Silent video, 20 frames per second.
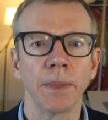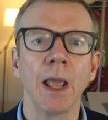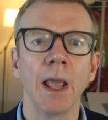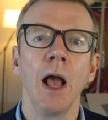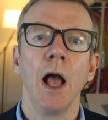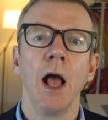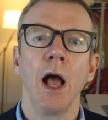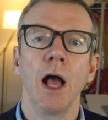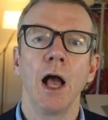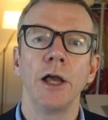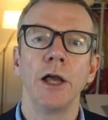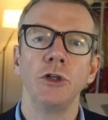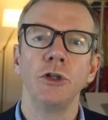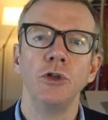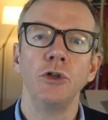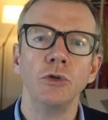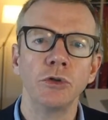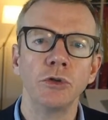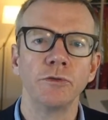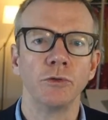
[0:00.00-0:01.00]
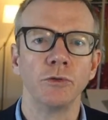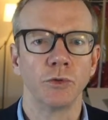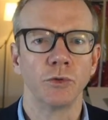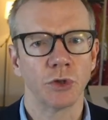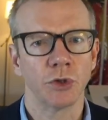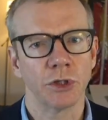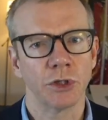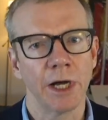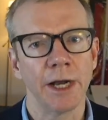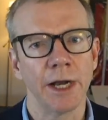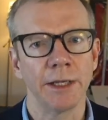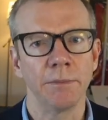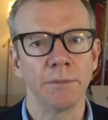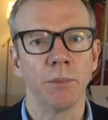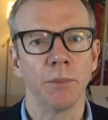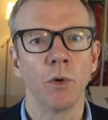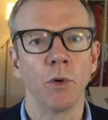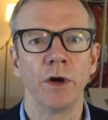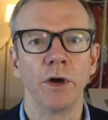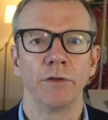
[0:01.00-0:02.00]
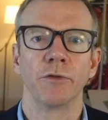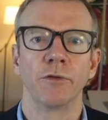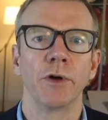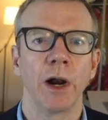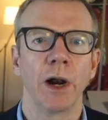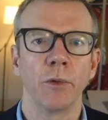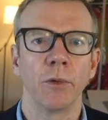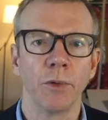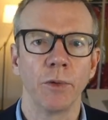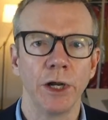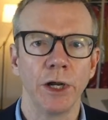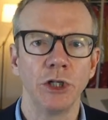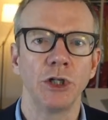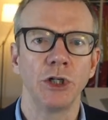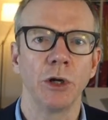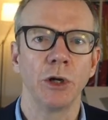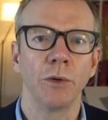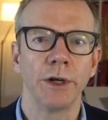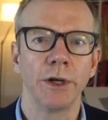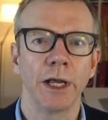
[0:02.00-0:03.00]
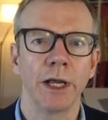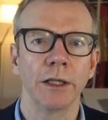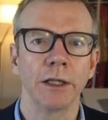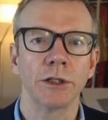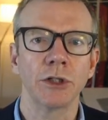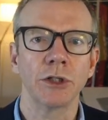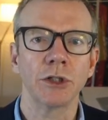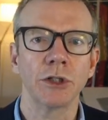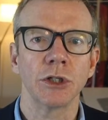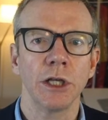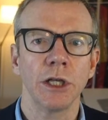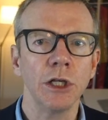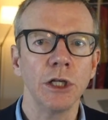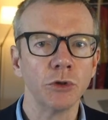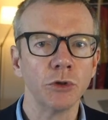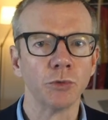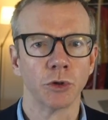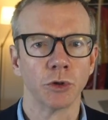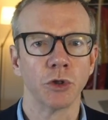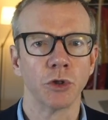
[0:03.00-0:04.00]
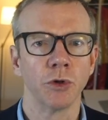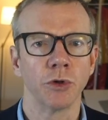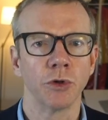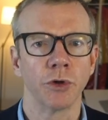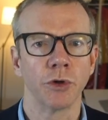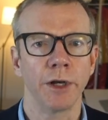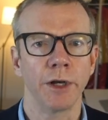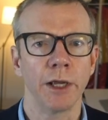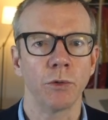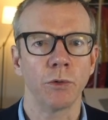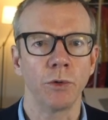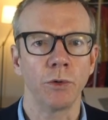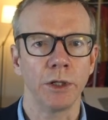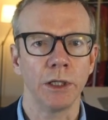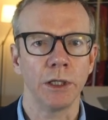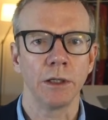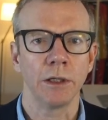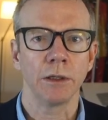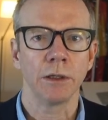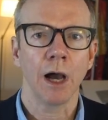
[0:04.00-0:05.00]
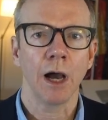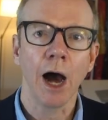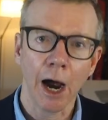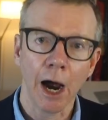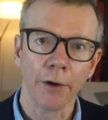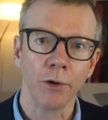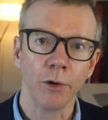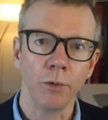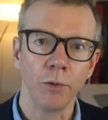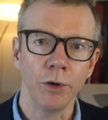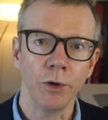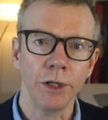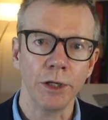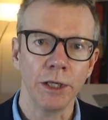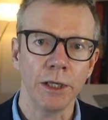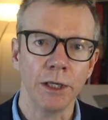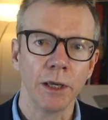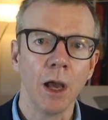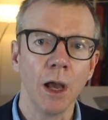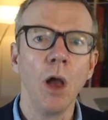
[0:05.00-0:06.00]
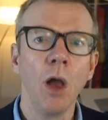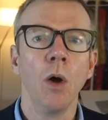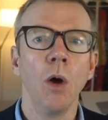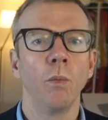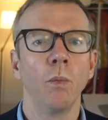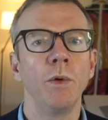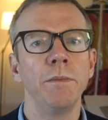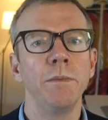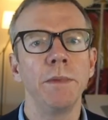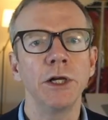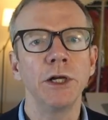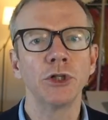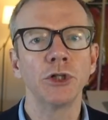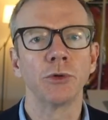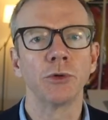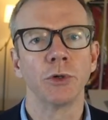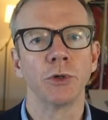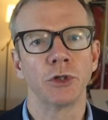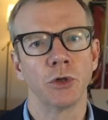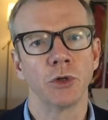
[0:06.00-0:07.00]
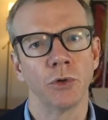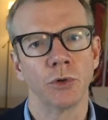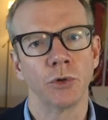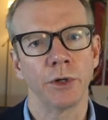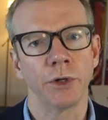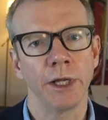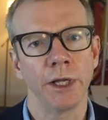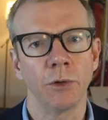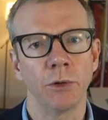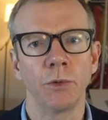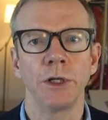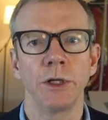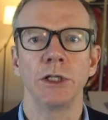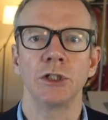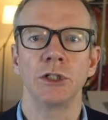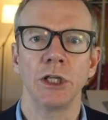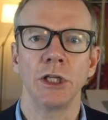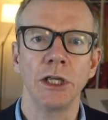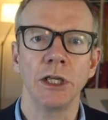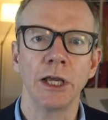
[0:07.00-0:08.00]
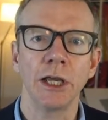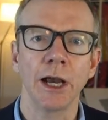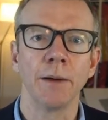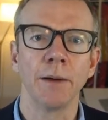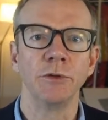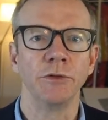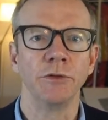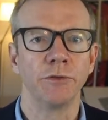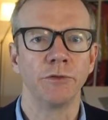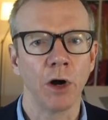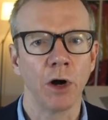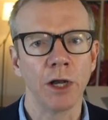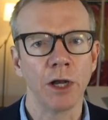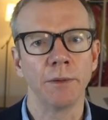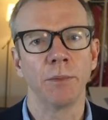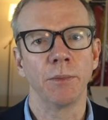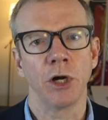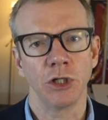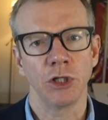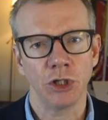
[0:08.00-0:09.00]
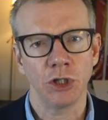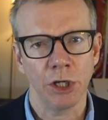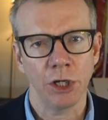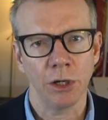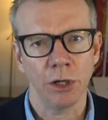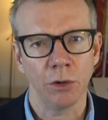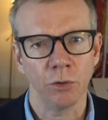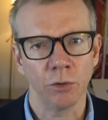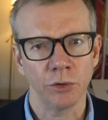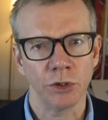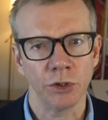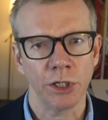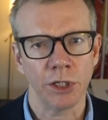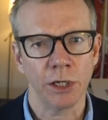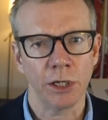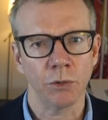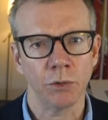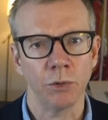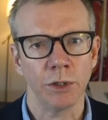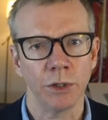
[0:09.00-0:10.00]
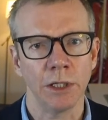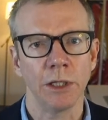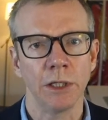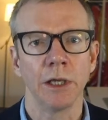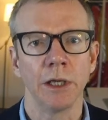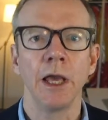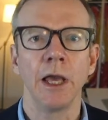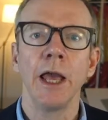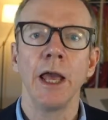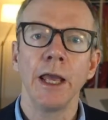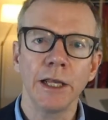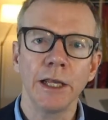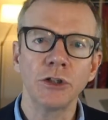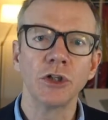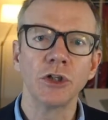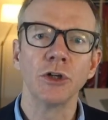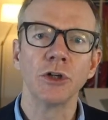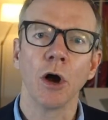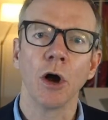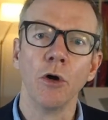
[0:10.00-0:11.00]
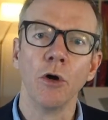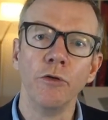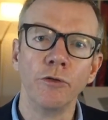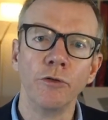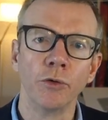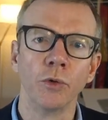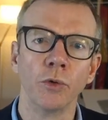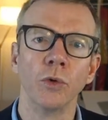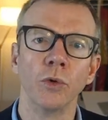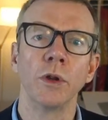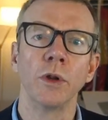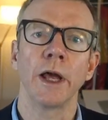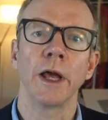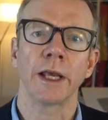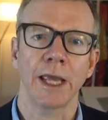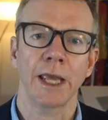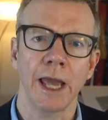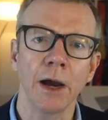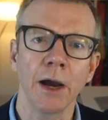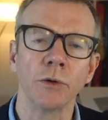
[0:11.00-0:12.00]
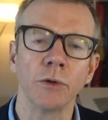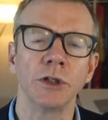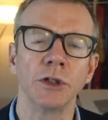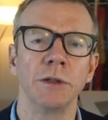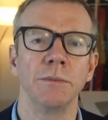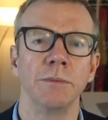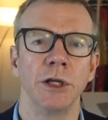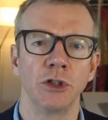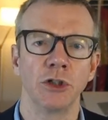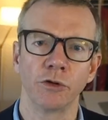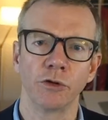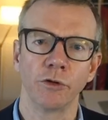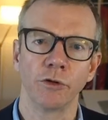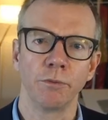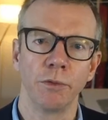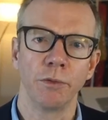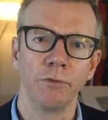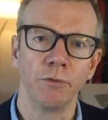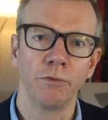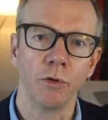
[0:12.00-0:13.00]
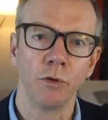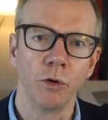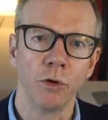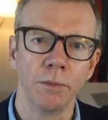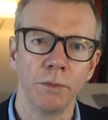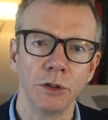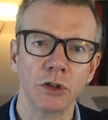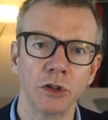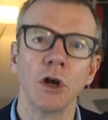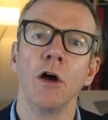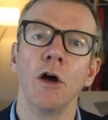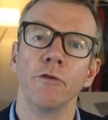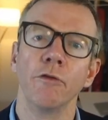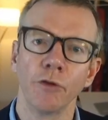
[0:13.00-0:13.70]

A useful starting point for our ratio analysis is return on equity, ROE. We measure return on equity as income divided by shareholders' equity. It's an overall accounting measure of performance from the